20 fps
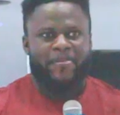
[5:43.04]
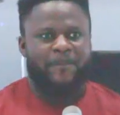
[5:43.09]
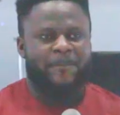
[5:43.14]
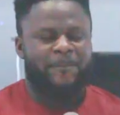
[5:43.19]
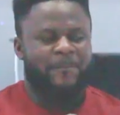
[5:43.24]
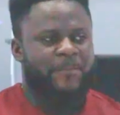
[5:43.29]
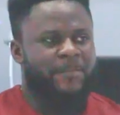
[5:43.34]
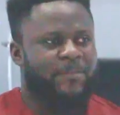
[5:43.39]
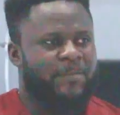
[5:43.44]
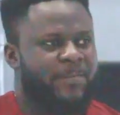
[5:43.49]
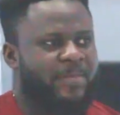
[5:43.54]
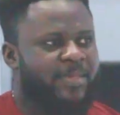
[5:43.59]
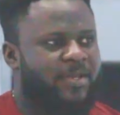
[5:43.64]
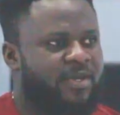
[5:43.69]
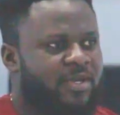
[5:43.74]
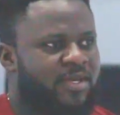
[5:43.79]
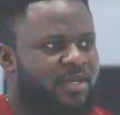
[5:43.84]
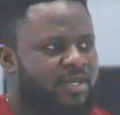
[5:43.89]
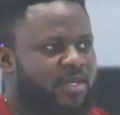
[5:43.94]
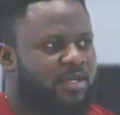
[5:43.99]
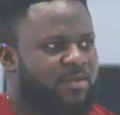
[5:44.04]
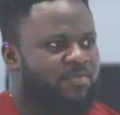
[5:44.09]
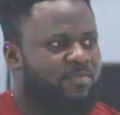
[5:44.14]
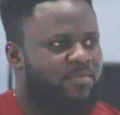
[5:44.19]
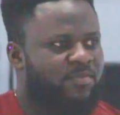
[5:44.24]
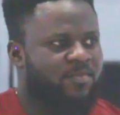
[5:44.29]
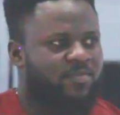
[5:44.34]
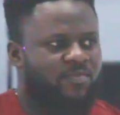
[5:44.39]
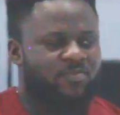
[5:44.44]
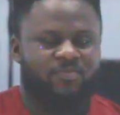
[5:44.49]

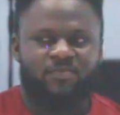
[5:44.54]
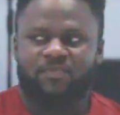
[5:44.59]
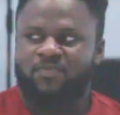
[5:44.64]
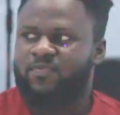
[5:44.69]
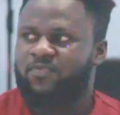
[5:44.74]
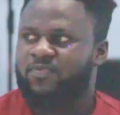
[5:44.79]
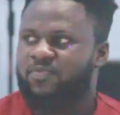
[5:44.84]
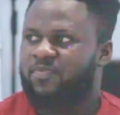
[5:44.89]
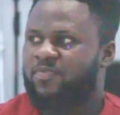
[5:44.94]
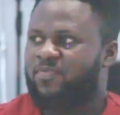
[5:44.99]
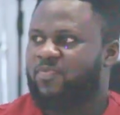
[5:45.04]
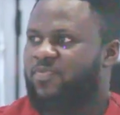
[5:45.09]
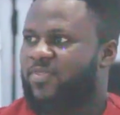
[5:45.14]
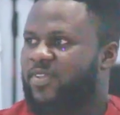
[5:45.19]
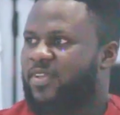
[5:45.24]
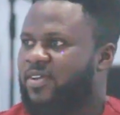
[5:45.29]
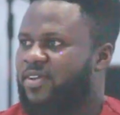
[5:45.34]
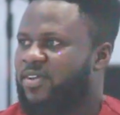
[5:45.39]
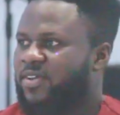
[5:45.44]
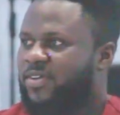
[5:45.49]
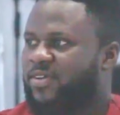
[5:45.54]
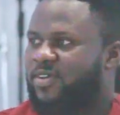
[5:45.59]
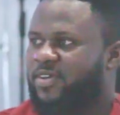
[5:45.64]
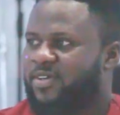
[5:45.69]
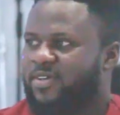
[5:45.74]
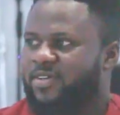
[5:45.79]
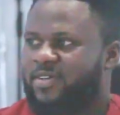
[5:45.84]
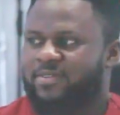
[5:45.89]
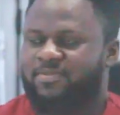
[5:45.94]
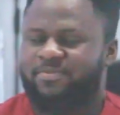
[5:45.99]

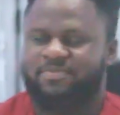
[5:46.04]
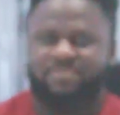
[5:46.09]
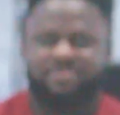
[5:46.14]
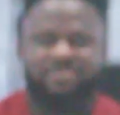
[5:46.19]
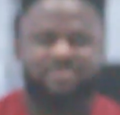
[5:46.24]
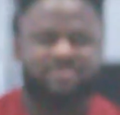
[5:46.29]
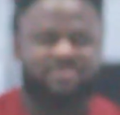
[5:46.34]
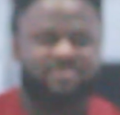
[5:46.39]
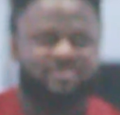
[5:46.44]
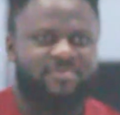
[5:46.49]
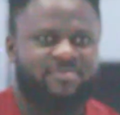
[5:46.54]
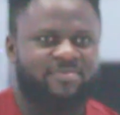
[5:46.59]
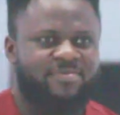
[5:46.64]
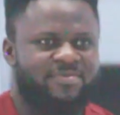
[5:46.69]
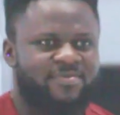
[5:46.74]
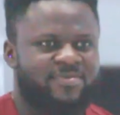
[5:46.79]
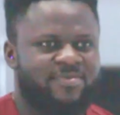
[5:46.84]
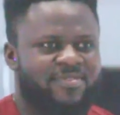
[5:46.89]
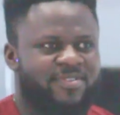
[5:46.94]
No one is speaking in this clip.